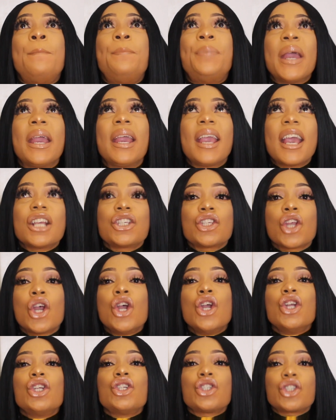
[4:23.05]
biggest
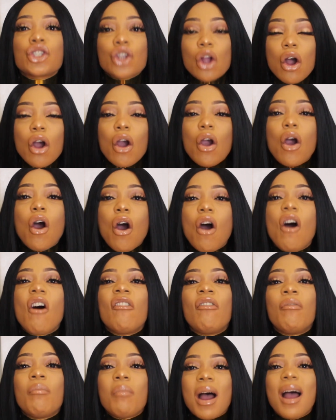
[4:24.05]
shock
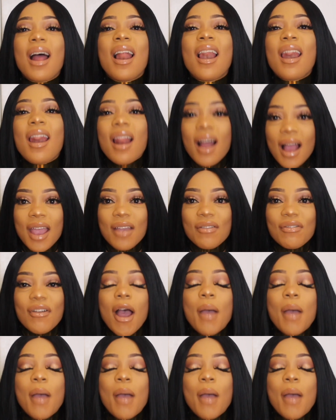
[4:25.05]
of my life.